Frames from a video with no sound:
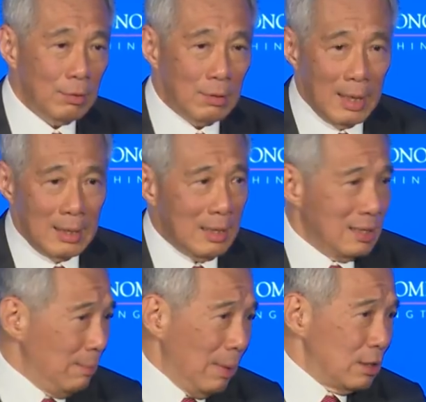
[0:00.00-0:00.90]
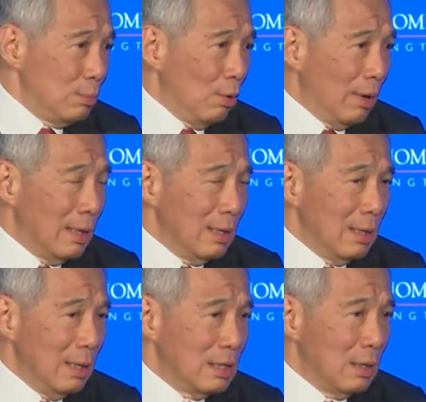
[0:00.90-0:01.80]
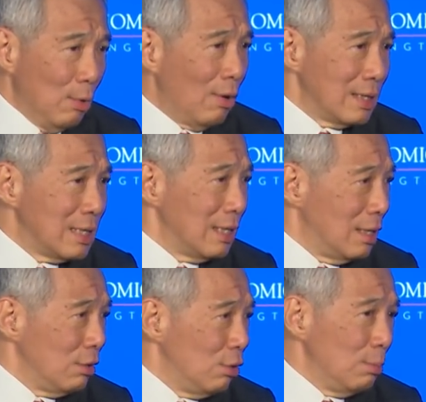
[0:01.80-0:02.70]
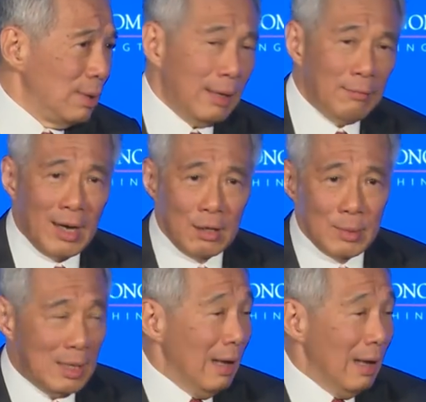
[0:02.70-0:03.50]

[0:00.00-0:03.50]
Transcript: and it's a more uncertain global environment.